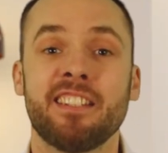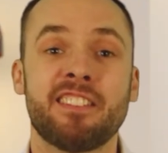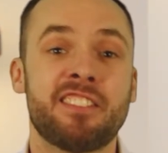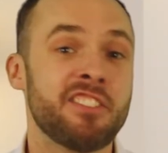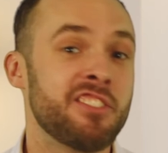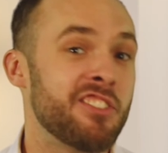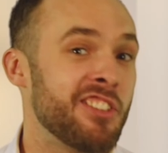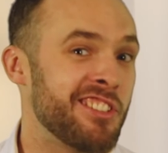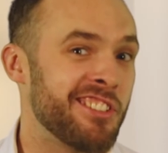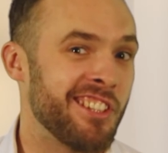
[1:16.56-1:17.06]
this
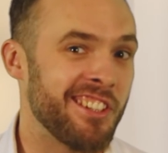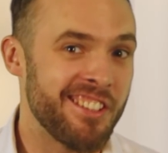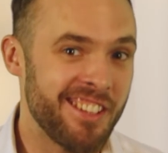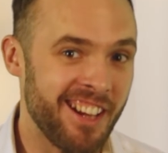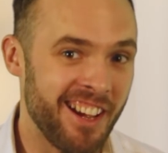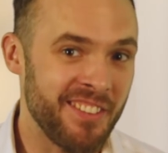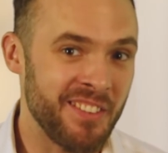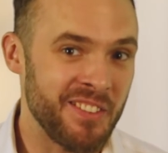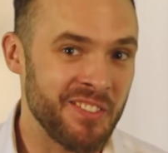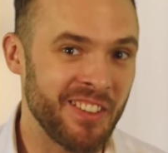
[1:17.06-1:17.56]
is just
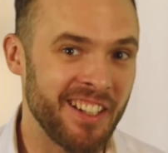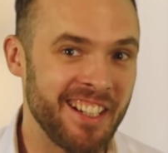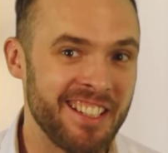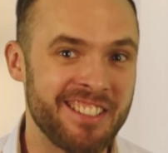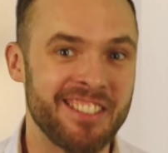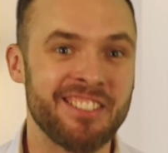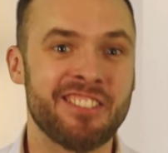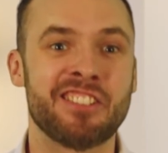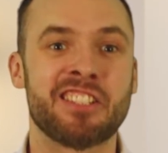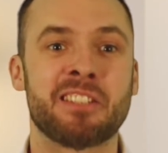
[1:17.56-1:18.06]
another
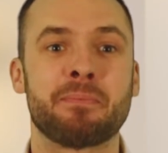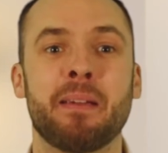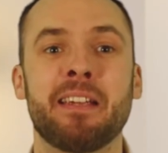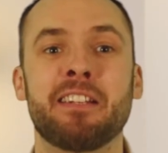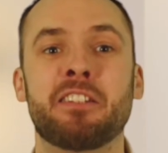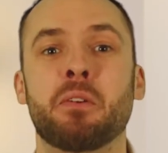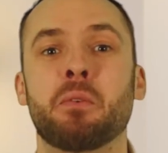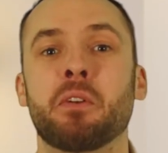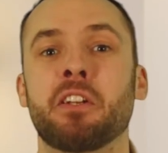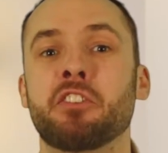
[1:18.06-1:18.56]
reason to
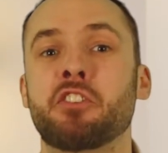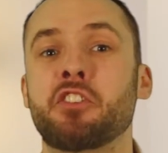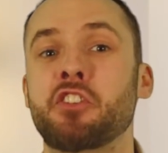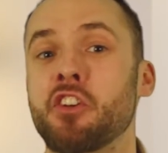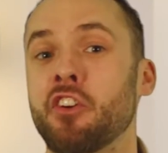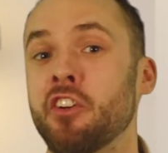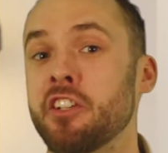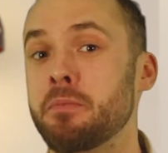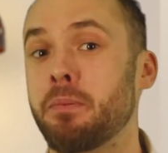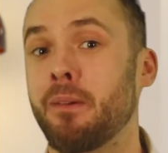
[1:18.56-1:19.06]
speak to an
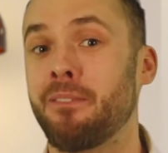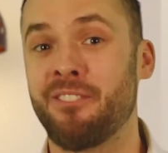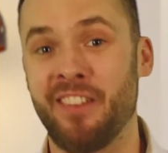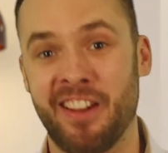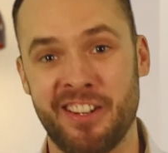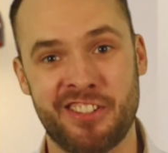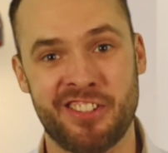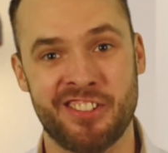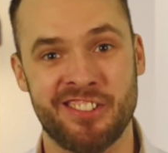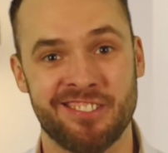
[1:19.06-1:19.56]
insurance
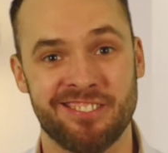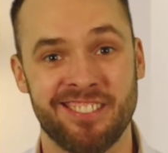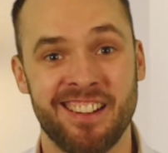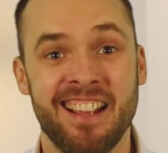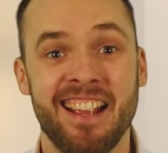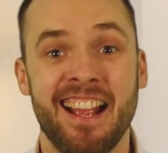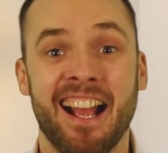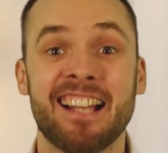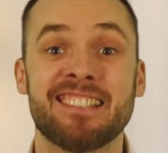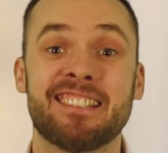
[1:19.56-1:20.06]
professional
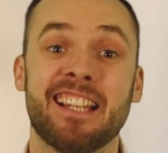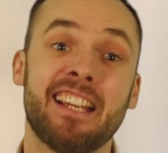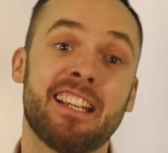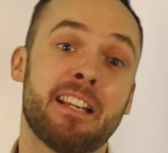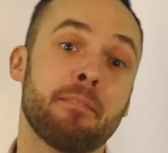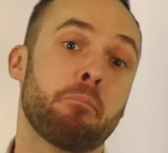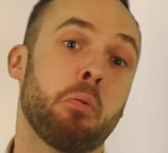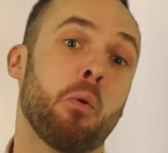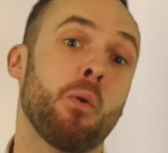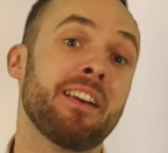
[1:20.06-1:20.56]
as they
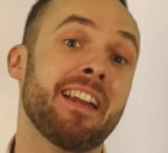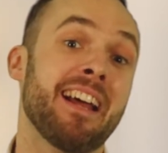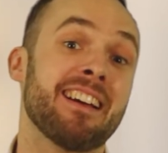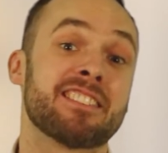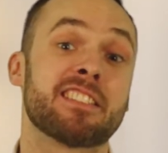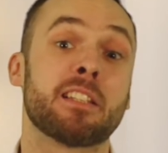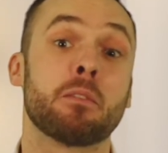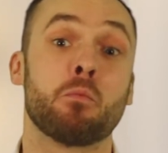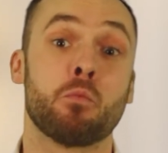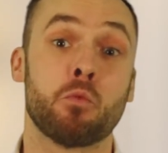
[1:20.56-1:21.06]
can point out
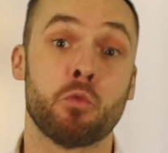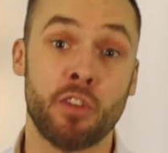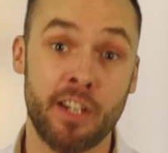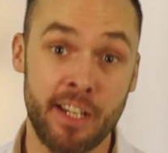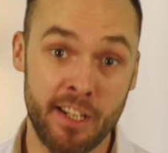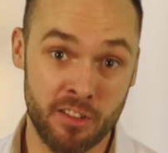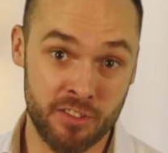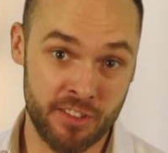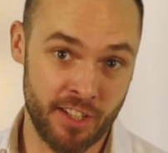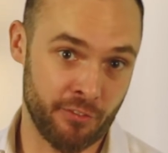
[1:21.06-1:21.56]
some
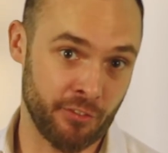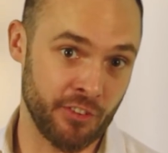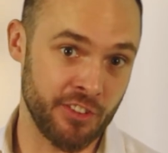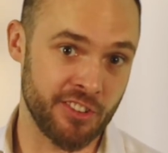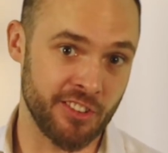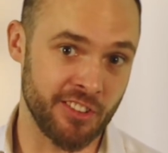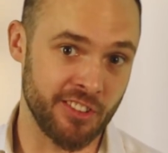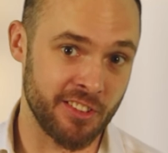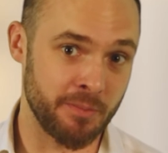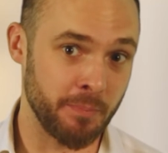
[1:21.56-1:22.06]
real
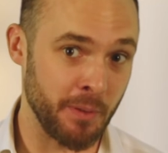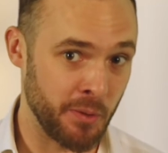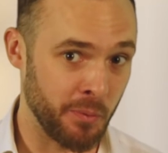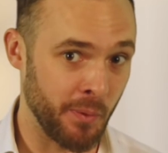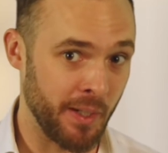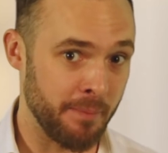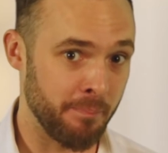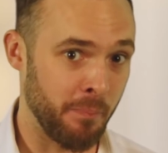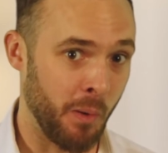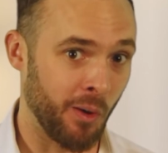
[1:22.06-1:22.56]
differences
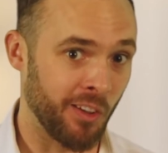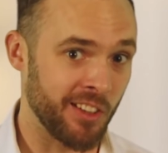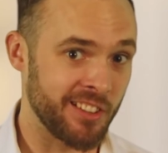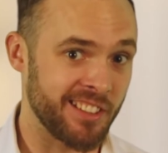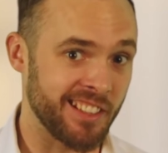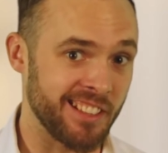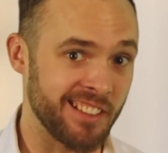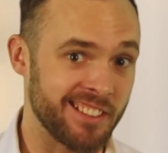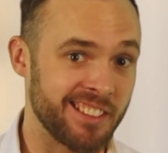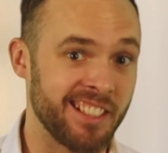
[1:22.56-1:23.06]
between
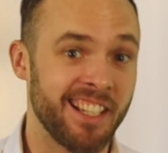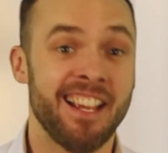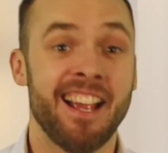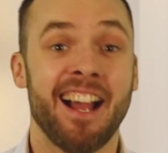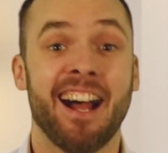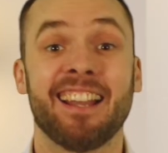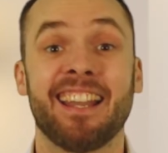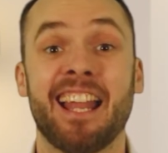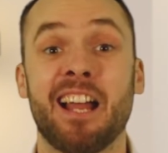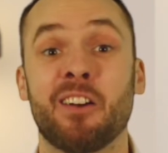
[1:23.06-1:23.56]
policies,
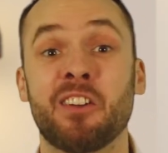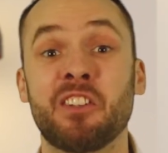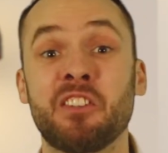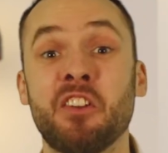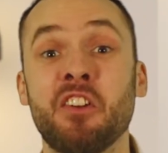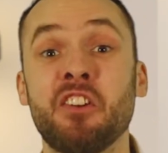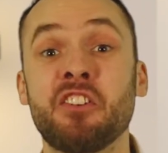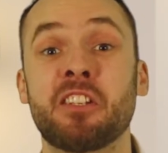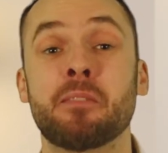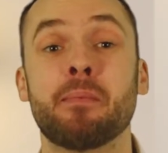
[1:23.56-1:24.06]
allowing
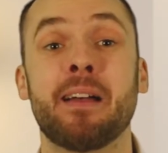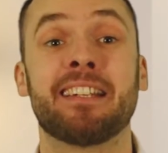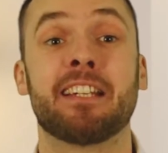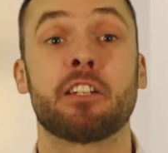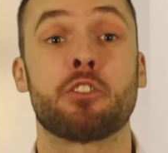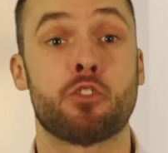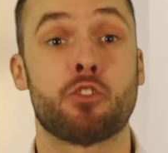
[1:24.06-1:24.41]
you to make a